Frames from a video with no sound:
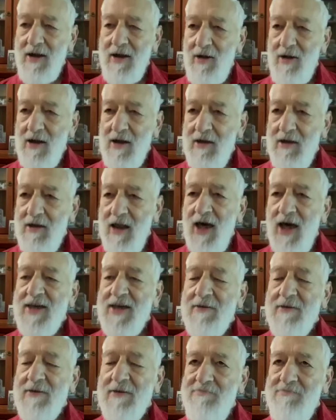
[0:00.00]
Like
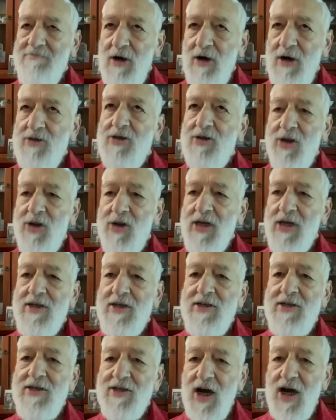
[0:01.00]
most
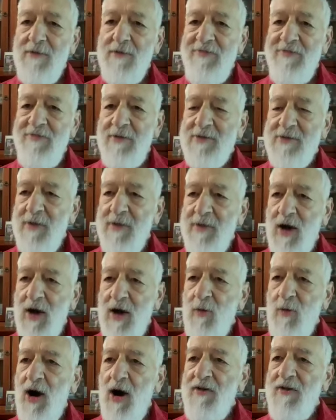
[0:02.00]
things, I promised my
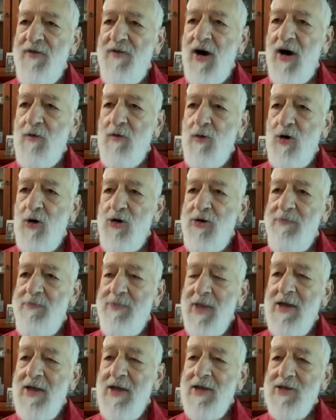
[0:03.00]
wife I would.
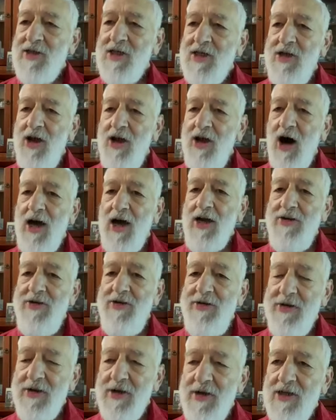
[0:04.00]
She died
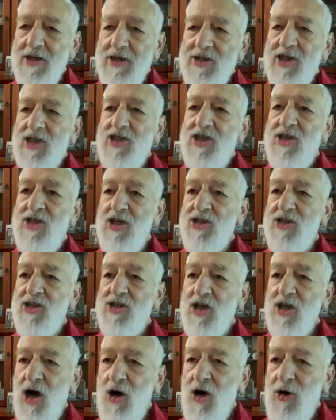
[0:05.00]
6 years
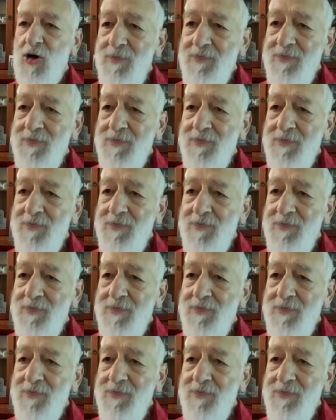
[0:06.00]
ago.